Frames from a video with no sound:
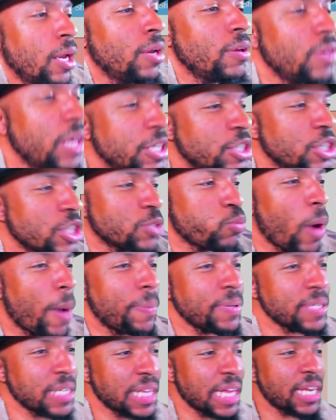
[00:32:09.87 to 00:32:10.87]
it's just
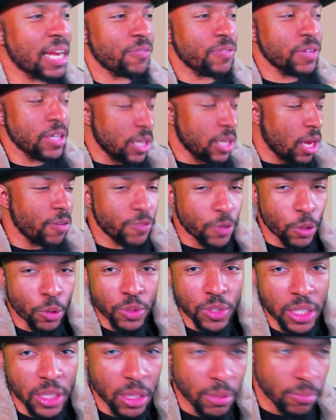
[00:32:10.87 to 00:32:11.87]
weapons that they definitely love
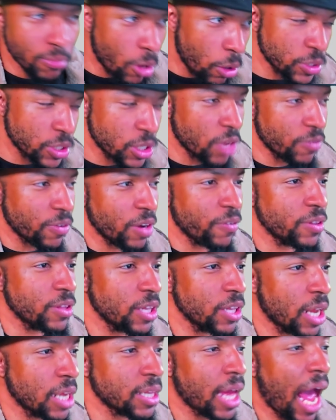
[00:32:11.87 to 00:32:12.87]
using the most of and everything
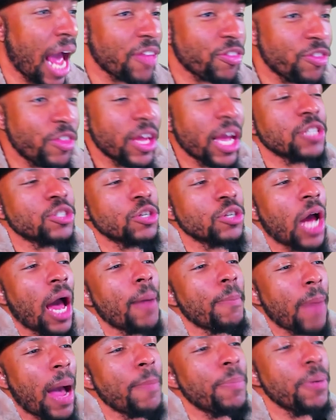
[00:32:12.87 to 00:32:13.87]
like that. I think
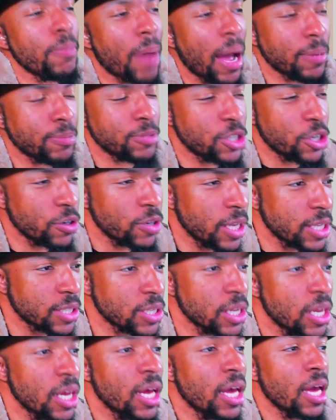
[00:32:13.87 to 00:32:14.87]
I put my tier list
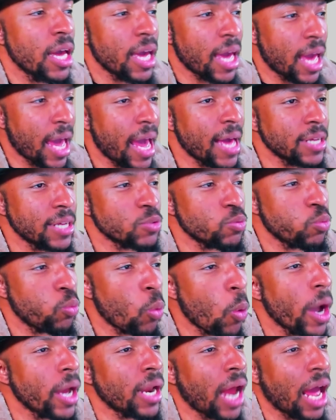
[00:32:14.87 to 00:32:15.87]
as
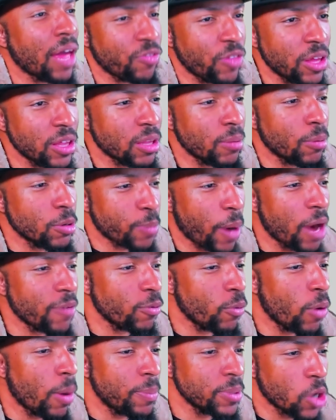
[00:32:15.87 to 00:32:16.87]
what I think the most powerful
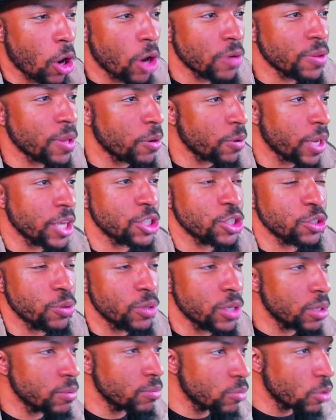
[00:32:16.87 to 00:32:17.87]
weapons are that'll get you
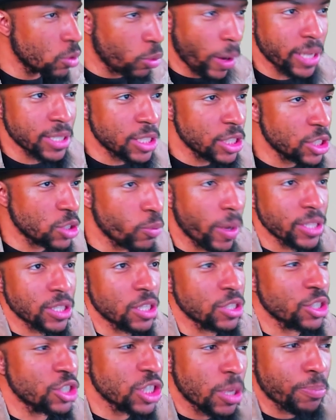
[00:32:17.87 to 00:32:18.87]
in great situations,
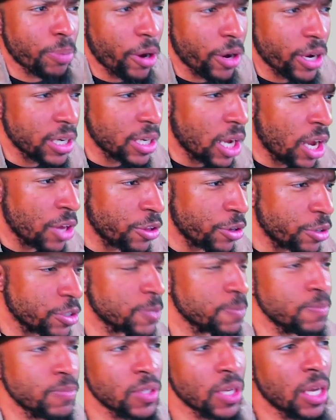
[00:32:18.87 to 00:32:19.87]
and just comparing it to others.
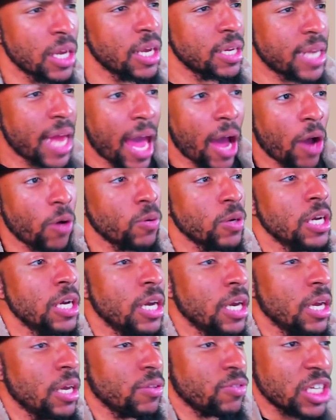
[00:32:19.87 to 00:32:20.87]
Now,
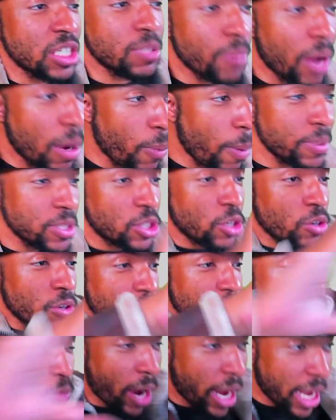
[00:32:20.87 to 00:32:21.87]
this is my weapons tier
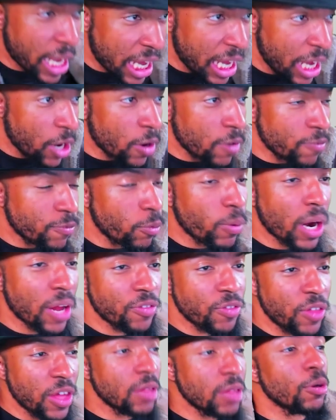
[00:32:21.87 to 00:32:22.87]
list right here for what I
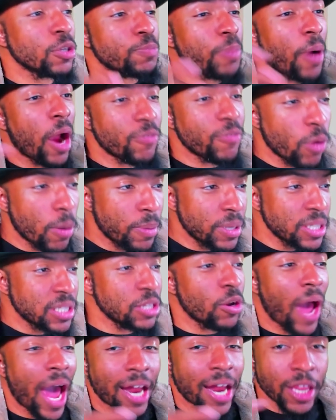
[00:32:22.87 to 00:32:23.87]
think the most powerful weapon is, you
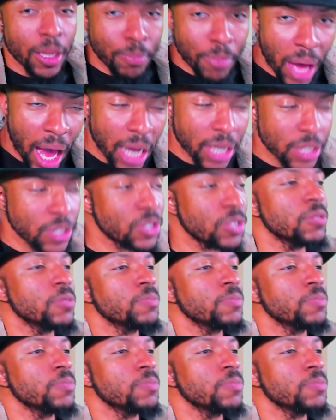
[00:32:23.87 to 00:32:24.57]
know, out of the box,